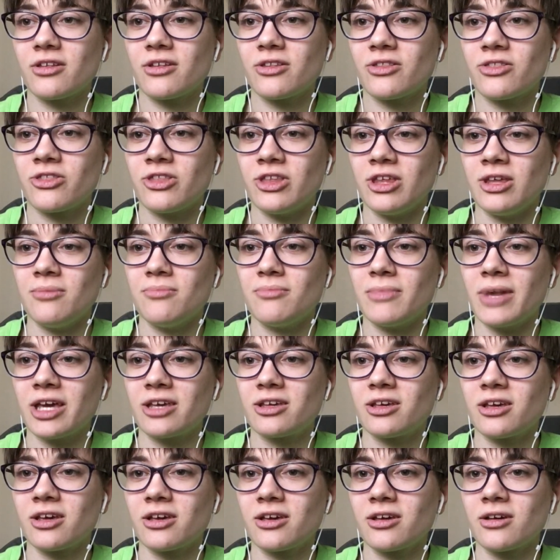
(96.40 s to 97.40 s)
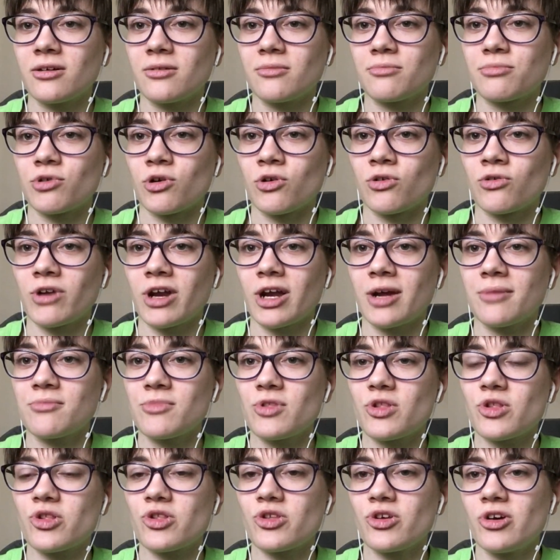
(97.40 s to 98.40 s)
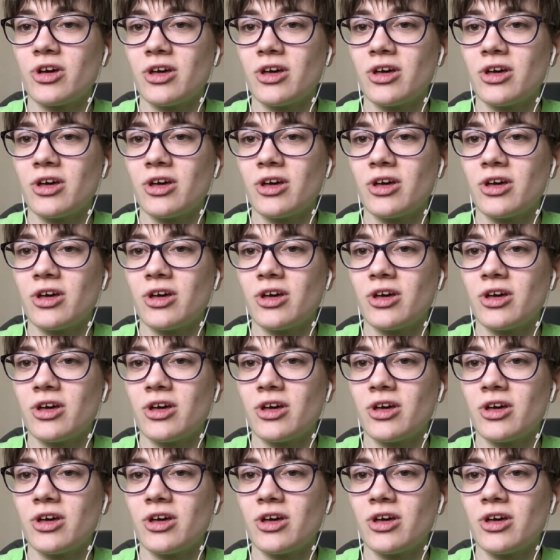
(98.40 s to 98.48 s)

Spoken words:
theme making programs,